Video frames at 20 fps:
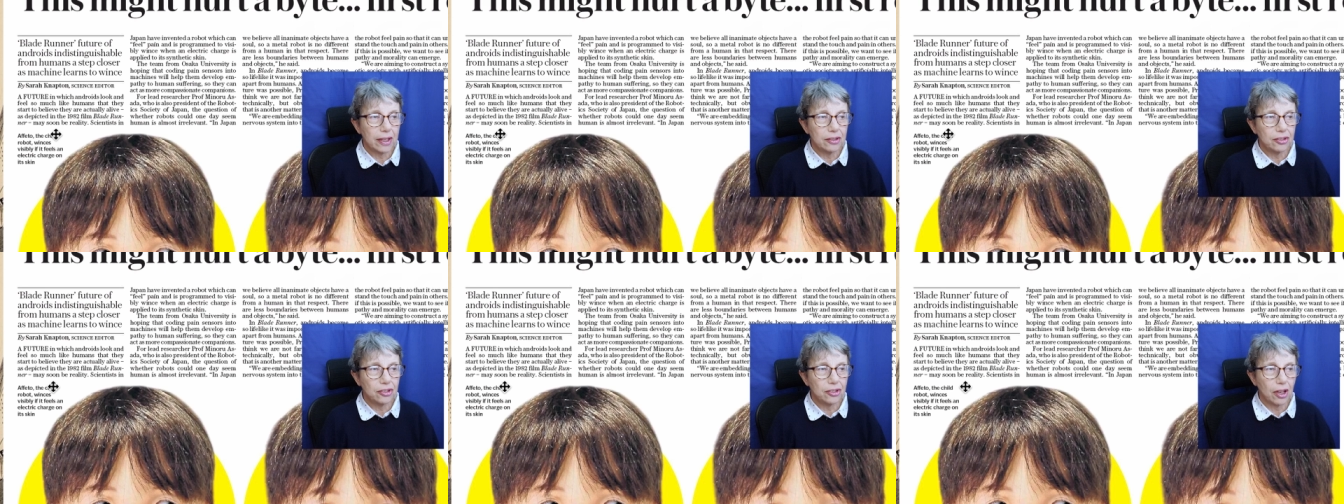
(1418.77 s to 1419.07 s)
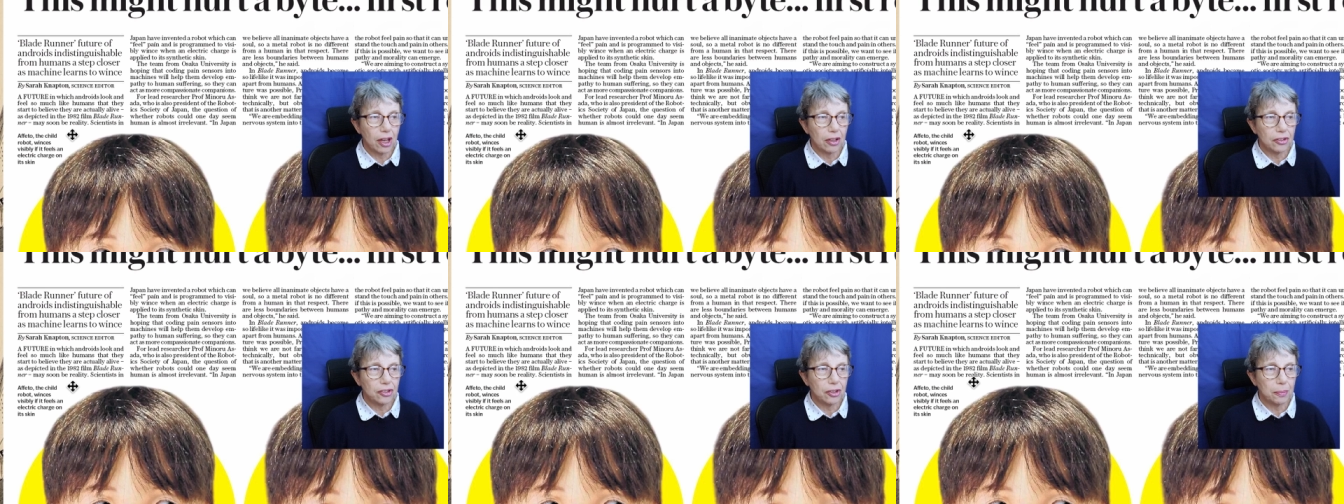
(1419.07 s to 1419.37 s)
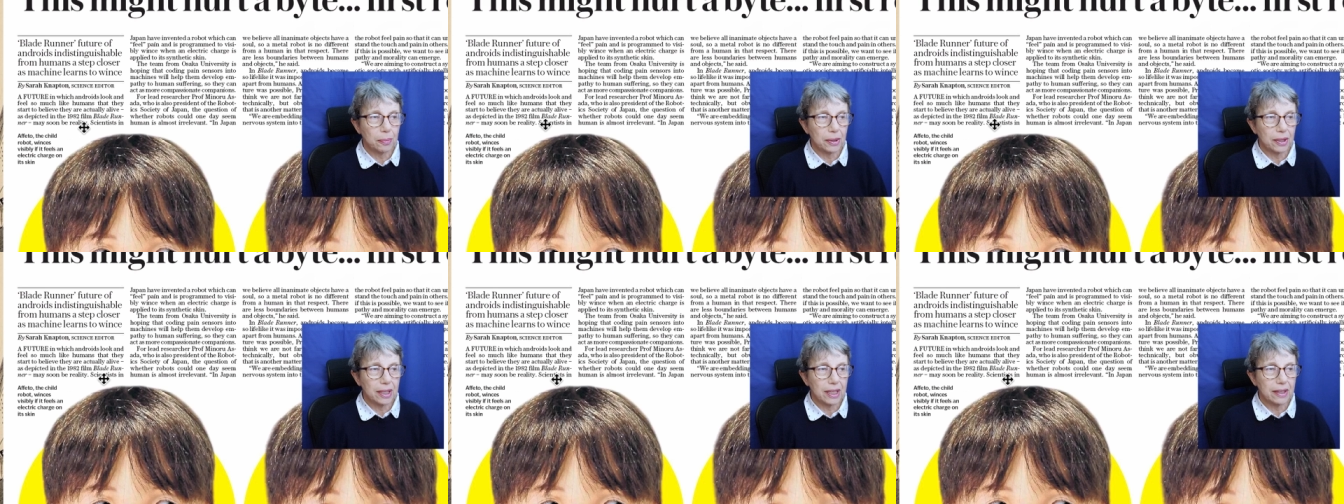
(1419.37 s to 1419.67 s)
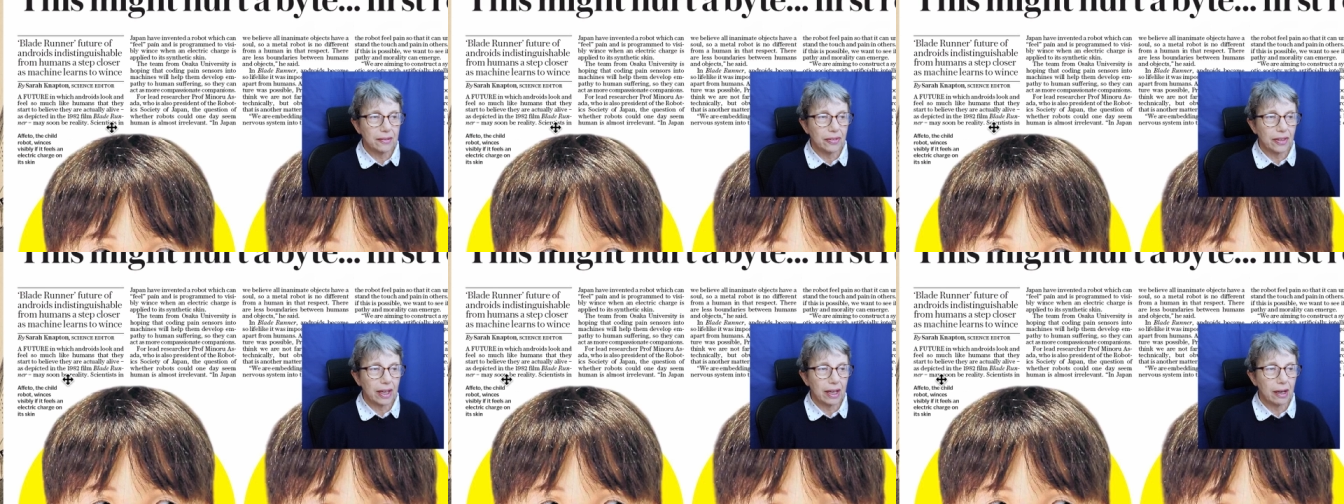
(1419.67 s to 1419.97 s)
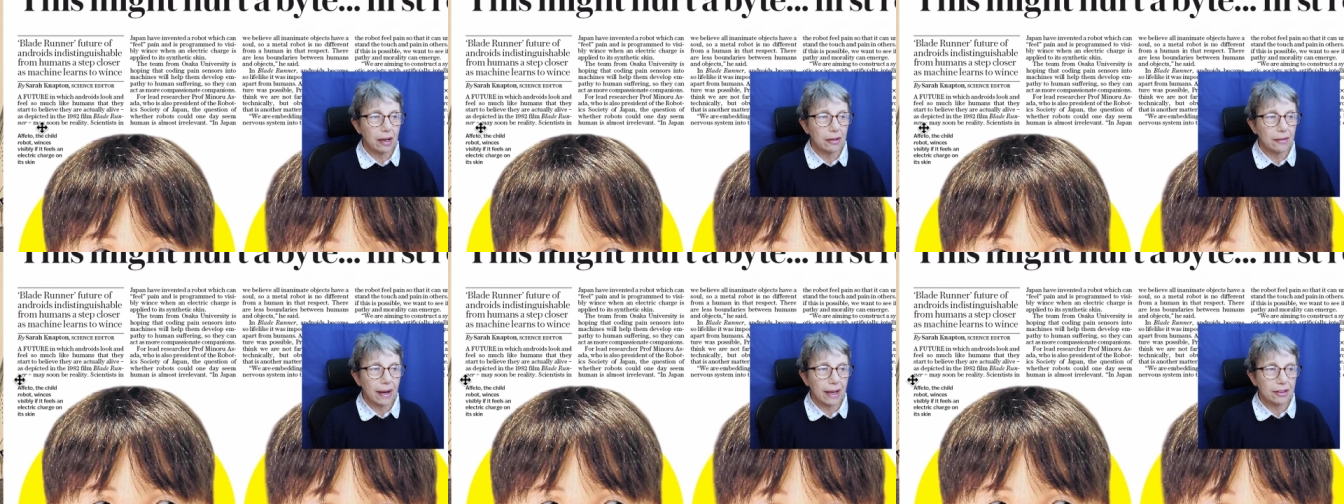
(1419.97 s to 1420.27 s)
they start to believe they
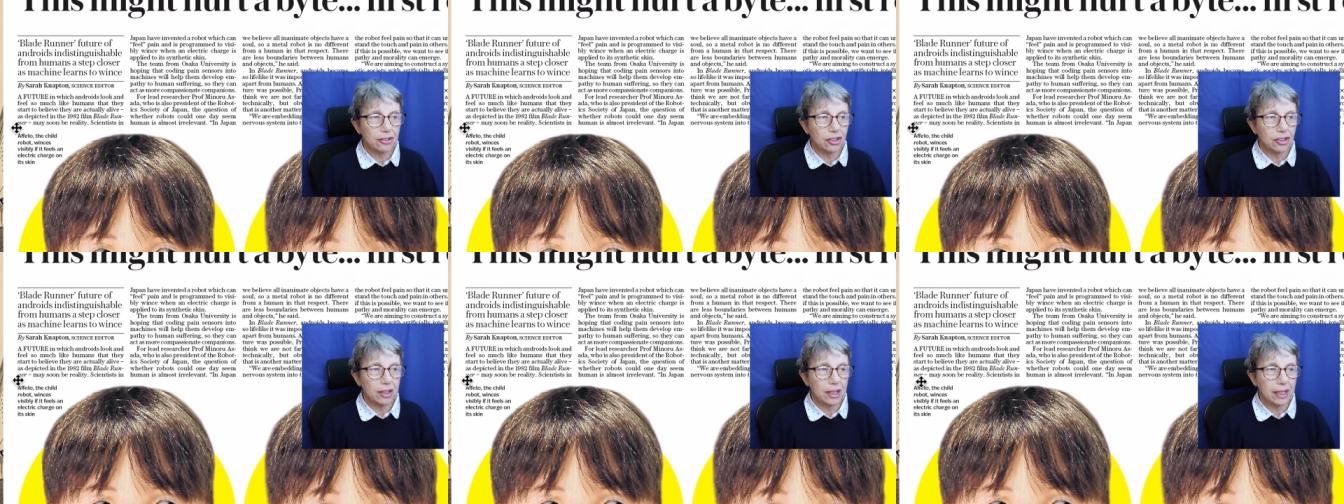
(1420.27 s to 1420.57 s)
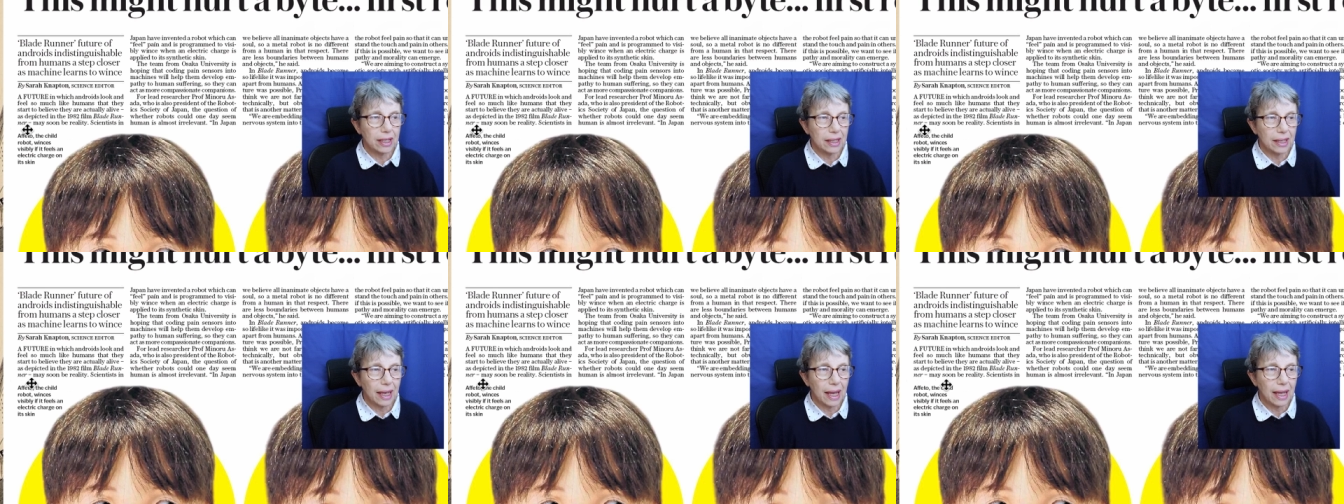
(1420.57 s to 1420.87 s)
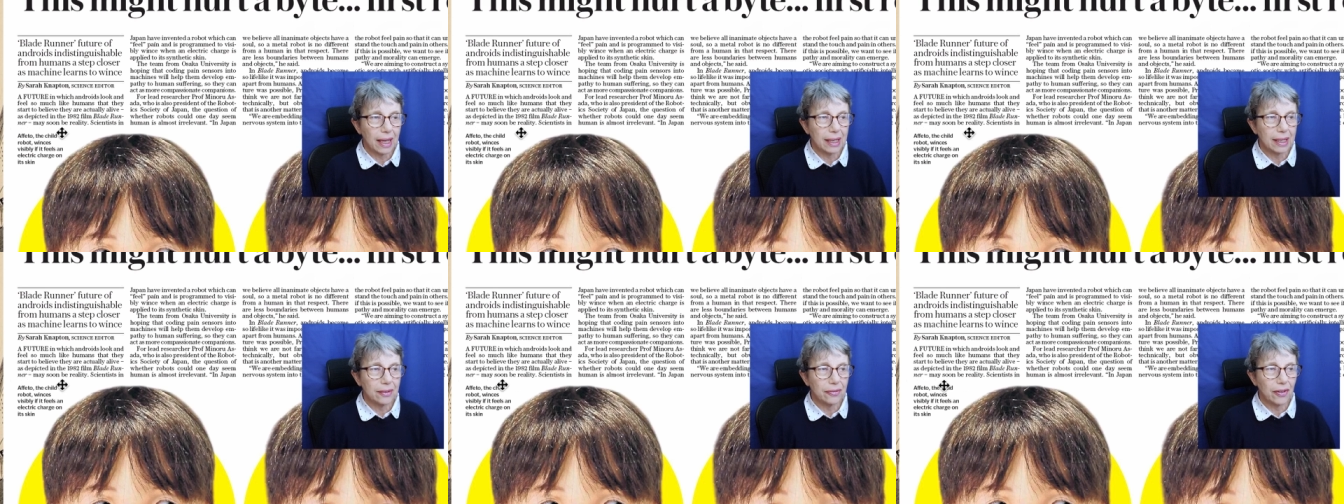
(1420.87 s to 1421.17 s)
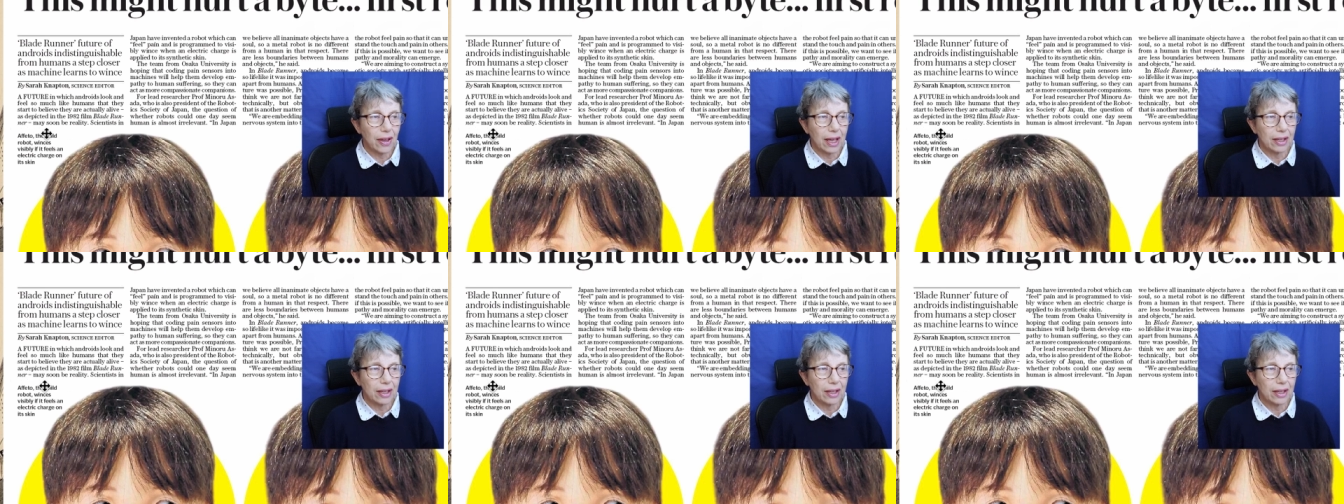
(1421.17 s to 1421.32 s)
are actually alive,